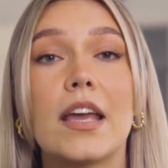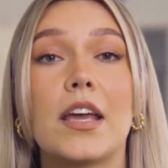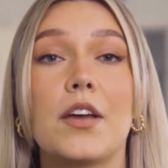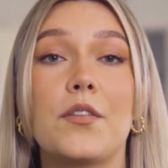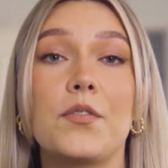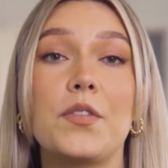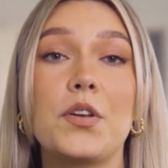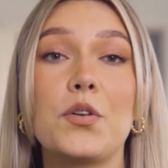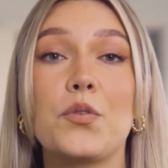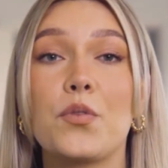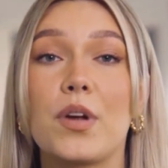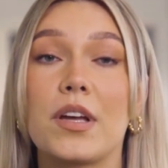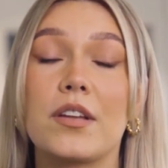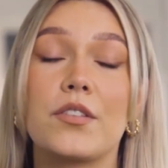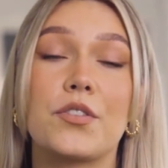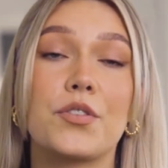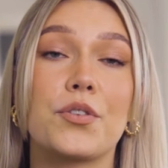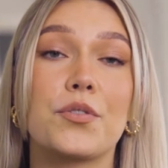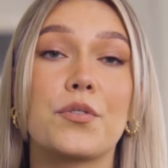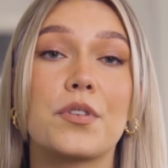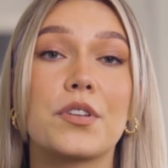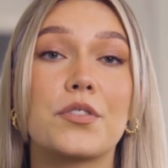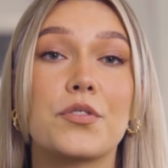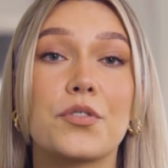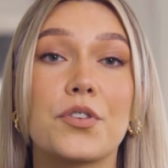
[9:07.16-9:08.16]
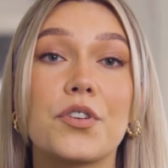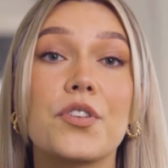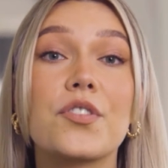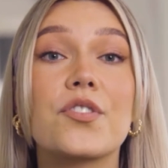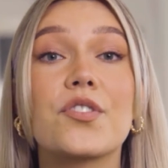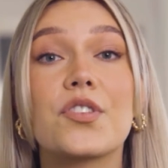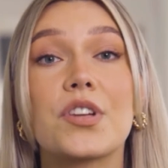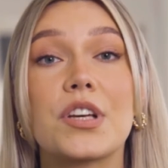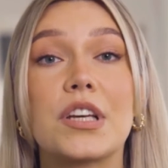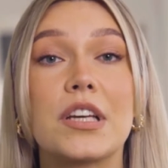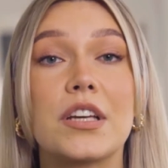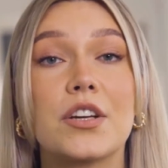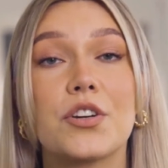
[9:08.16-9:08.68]
If the renter returns
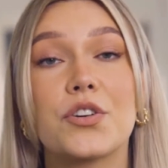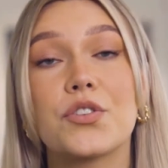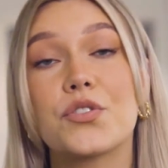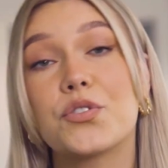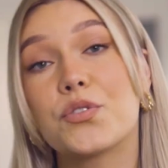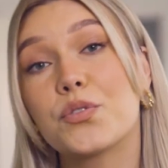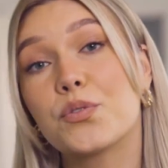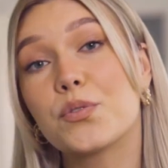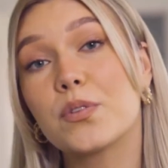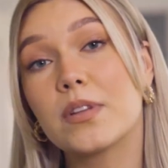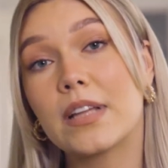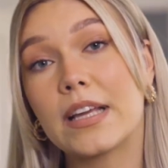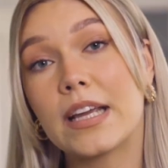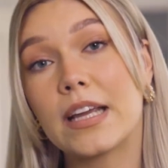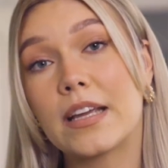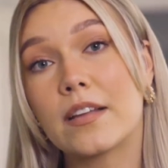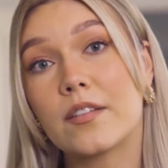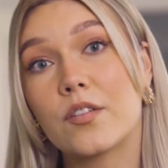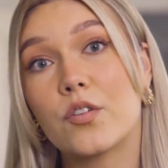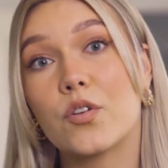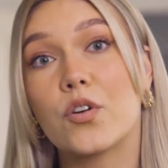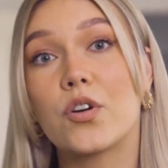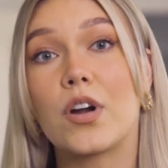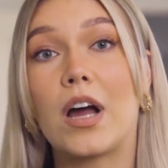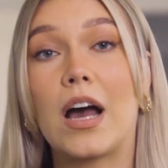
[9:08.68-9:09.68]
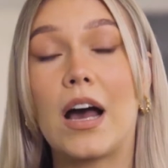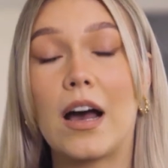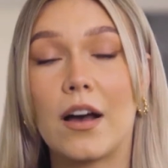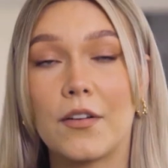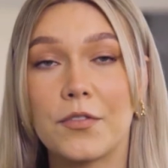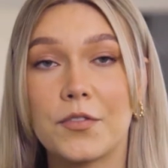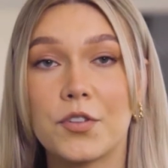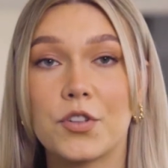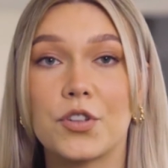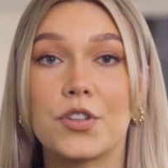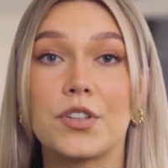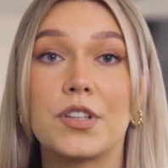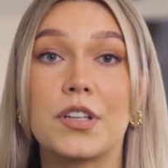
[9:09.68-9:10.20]
the gear too late or
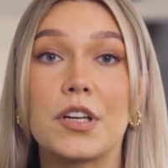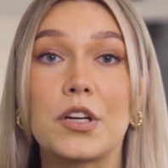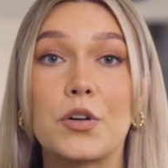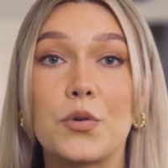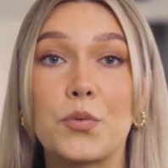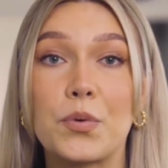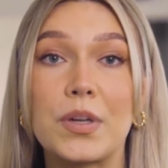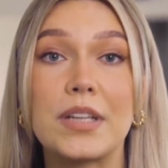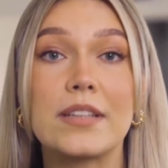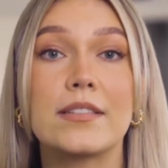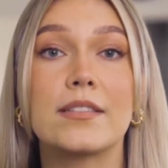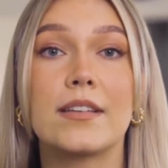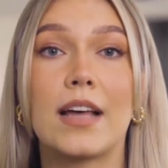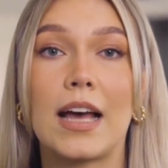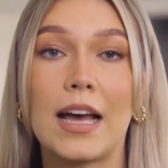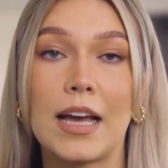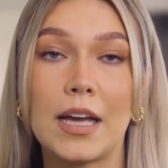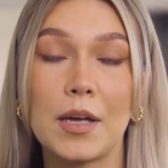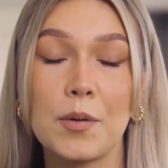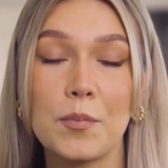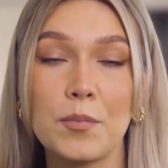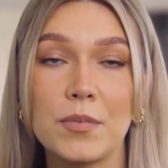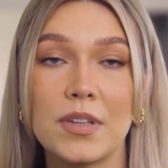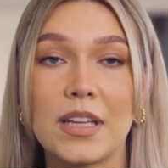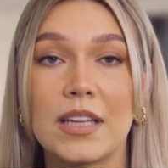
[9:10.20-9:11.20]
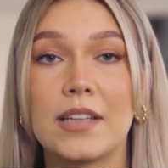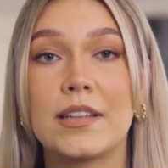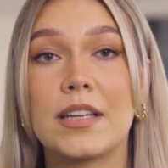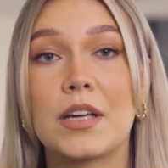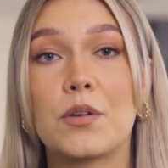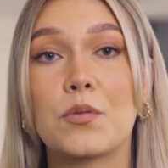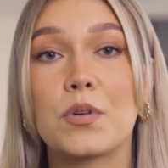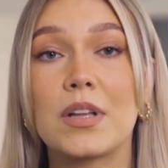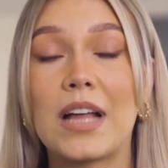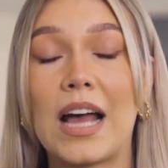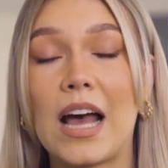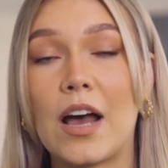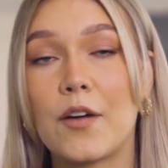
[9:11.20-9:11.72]
after the agreed time, then they
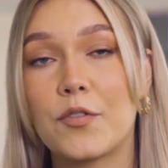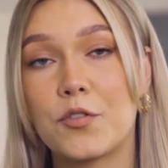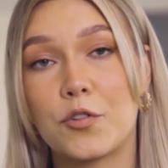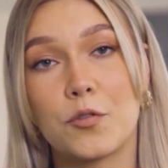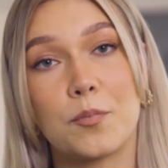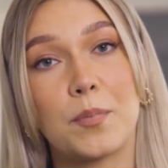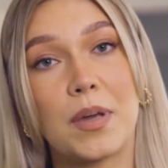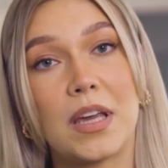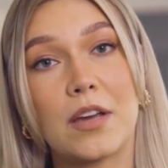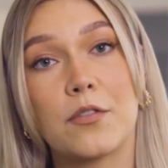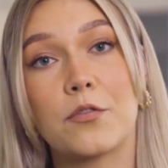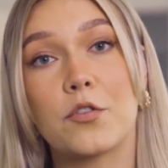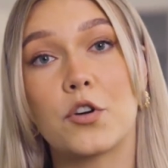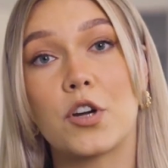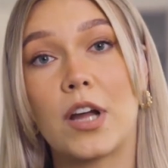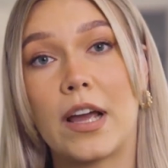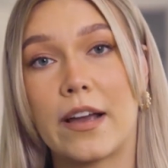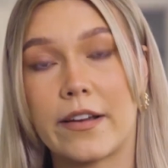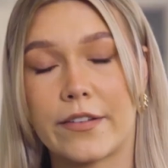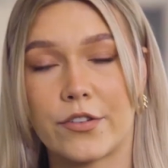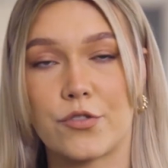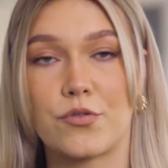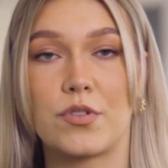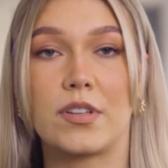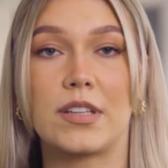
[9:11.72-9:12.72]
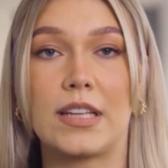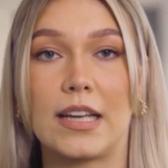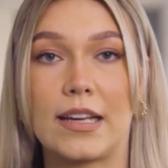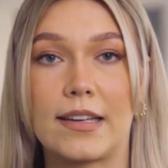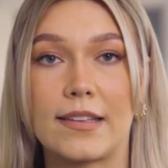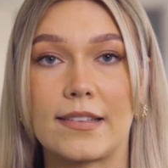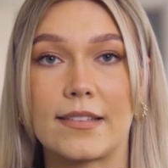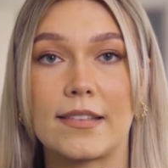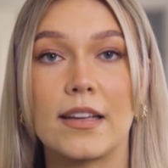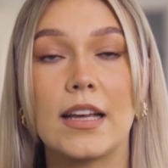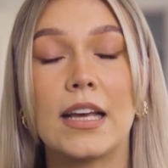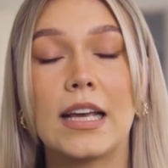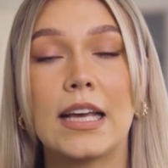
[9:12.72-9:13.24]
will have to pay for extra
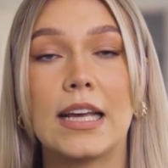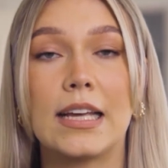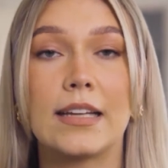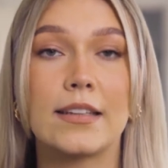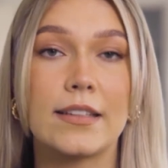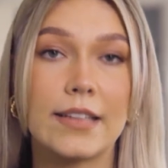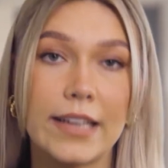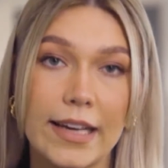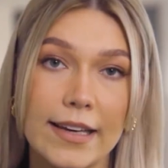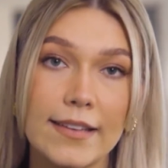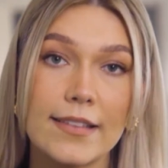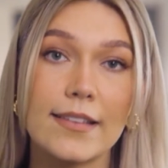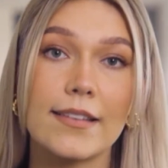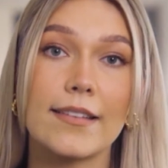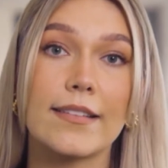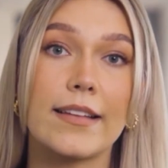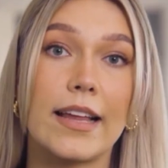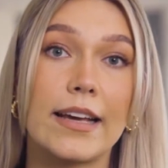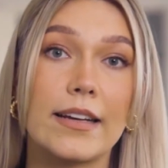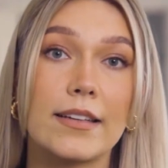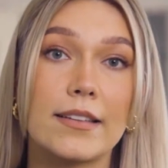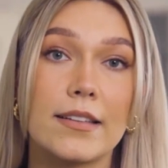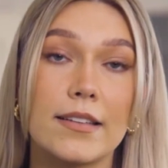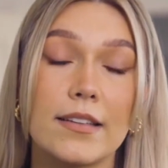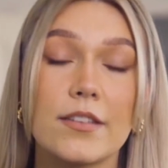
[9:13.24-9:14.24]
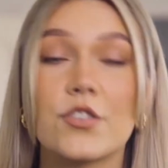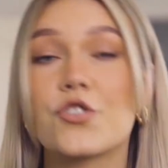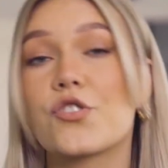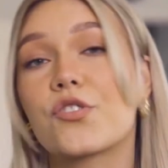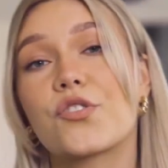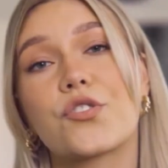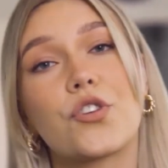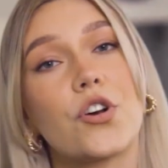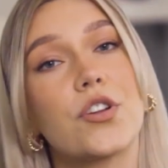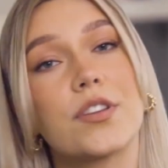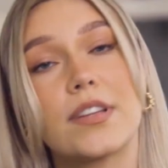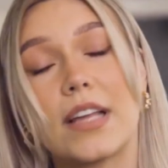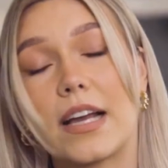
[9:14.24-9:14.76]
days. In cases like this,
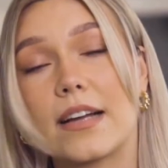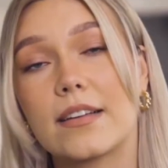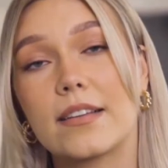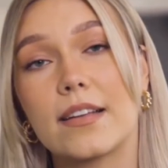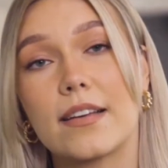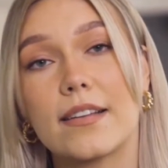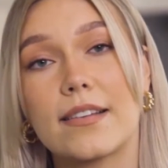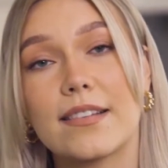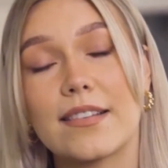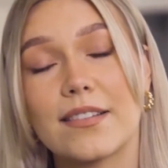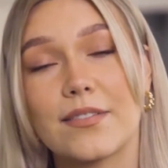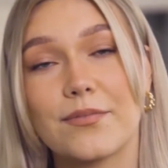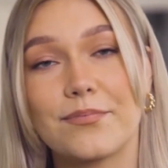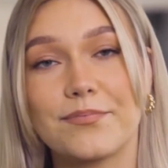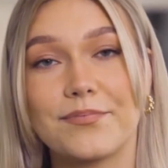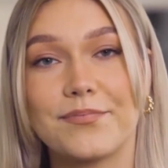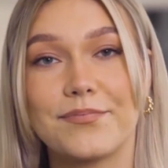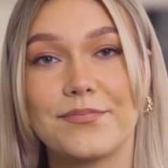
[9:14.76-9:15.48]
just contact us.